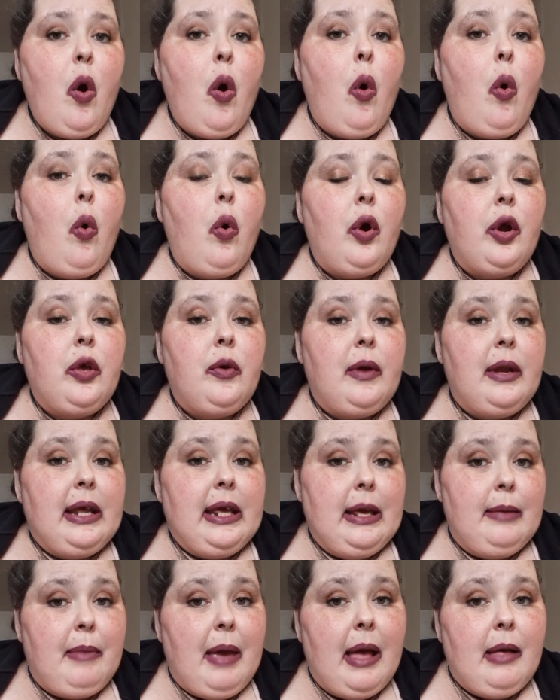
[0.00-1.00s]
Or you
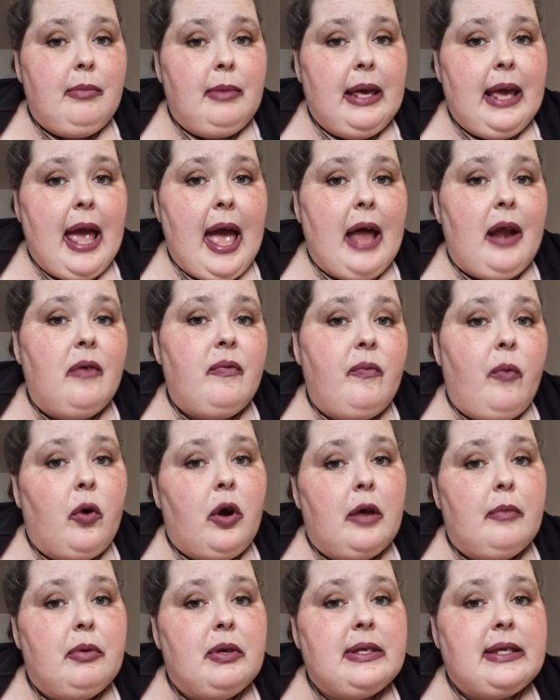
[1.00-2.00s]
can email me at
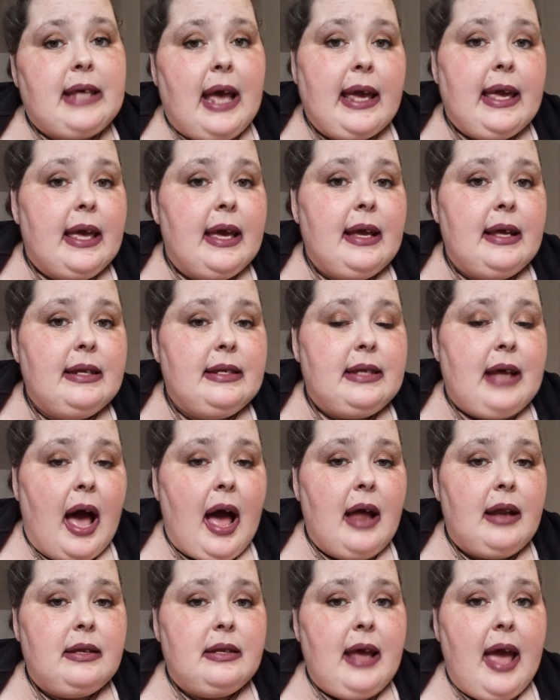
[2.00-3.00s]

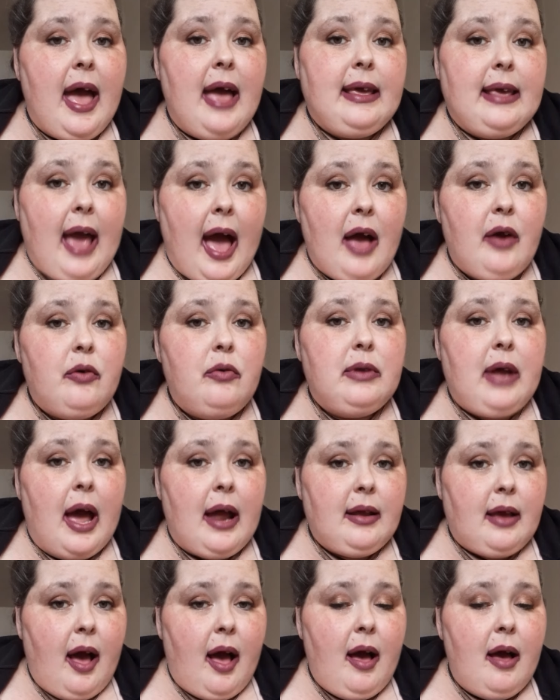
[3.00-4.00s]

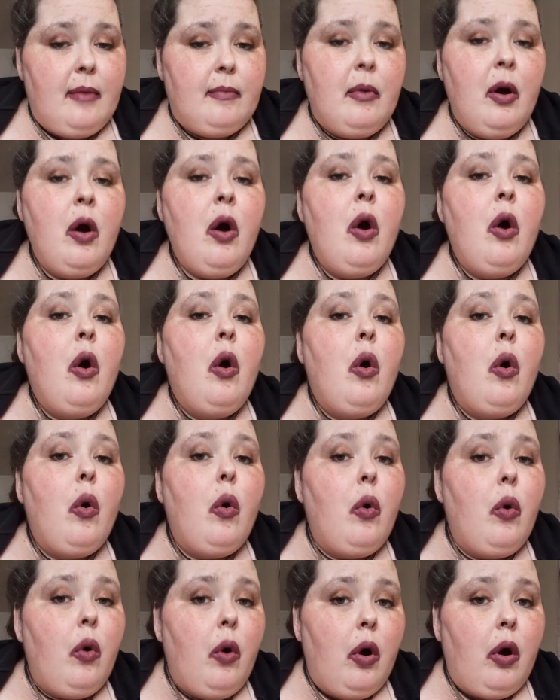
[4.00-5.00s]
affordablepsychic@yahoo.com.
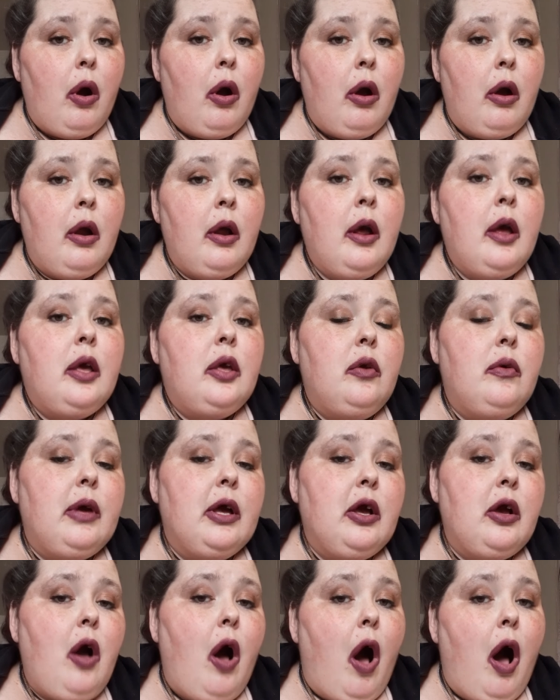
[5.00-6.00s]
Or you
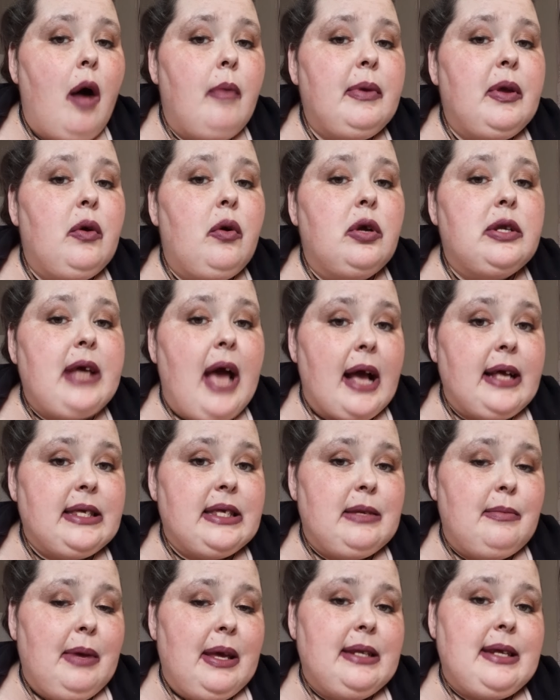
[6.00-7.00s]
can call me or
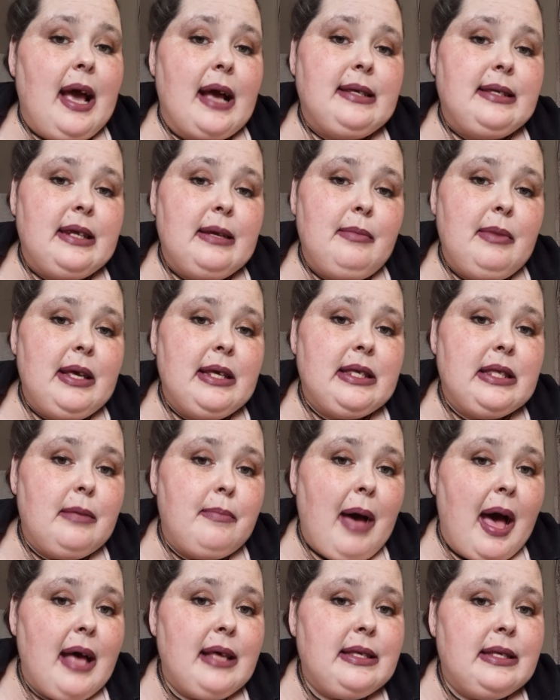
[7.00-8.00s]
text me. Texting me is the
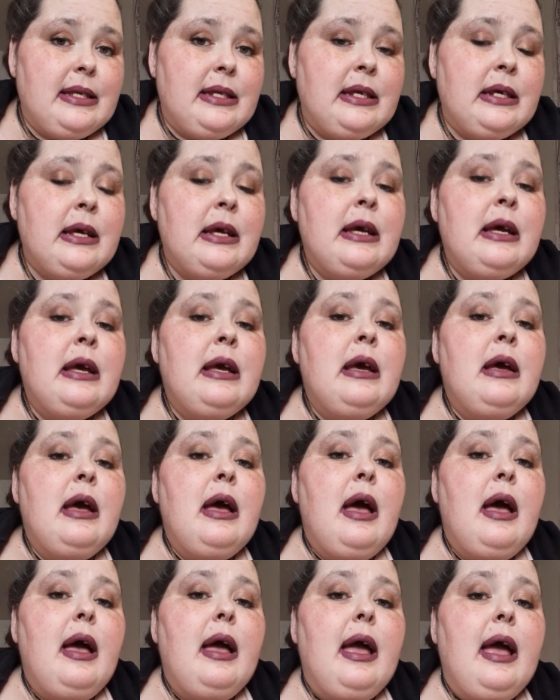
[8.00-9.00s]
best.
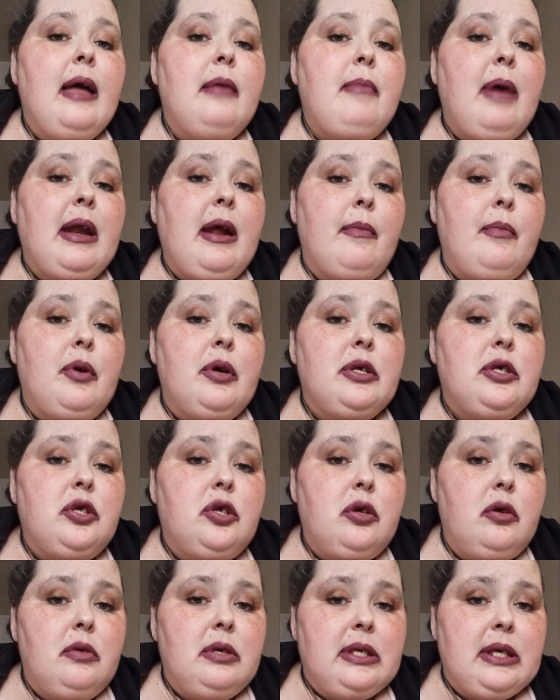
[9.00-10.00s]
And my number is
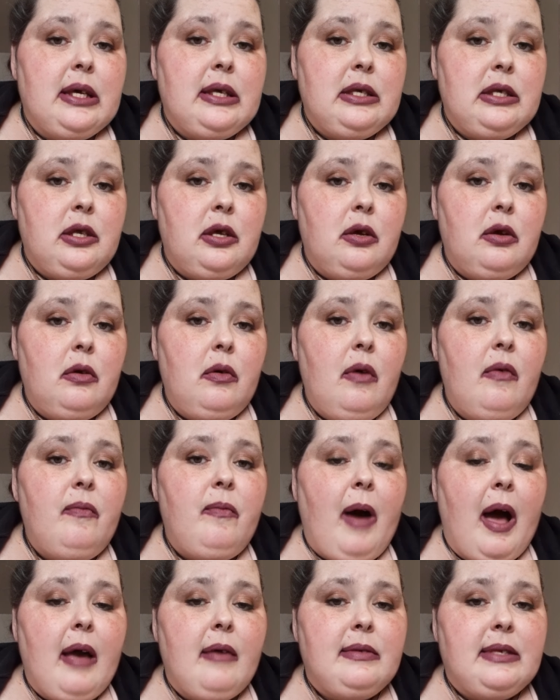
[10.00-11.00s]

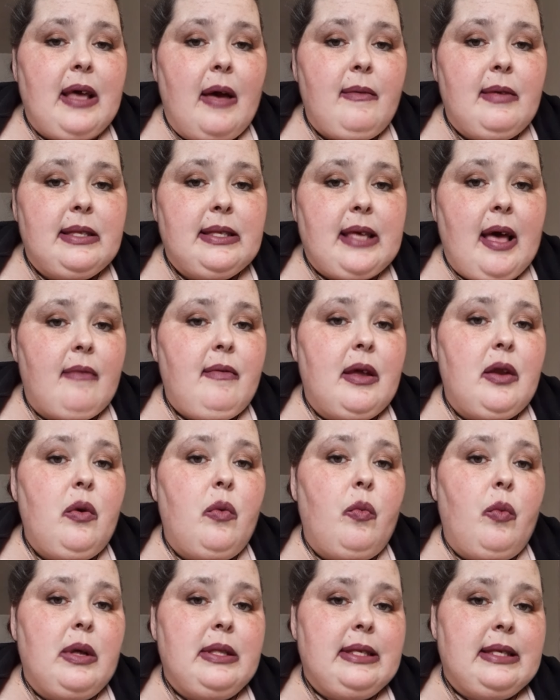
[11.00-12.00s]

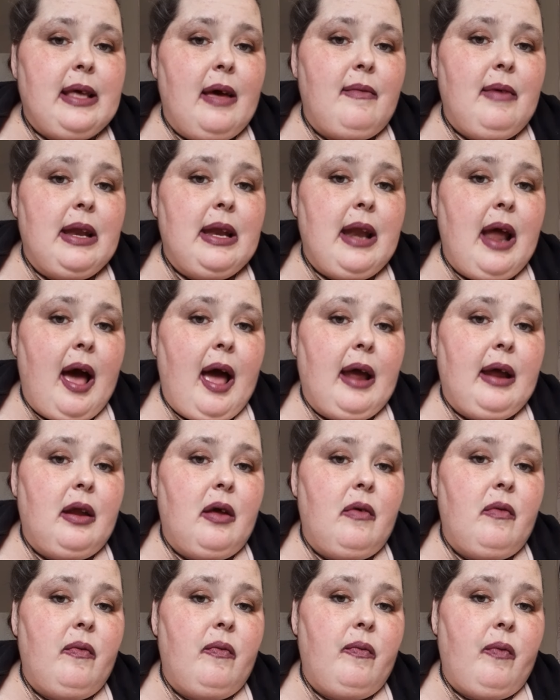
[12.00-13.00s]

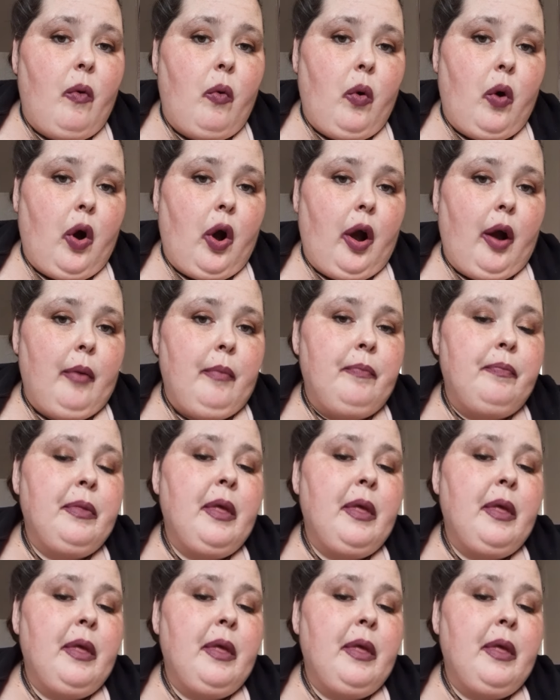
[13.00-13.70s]
262-577-1794.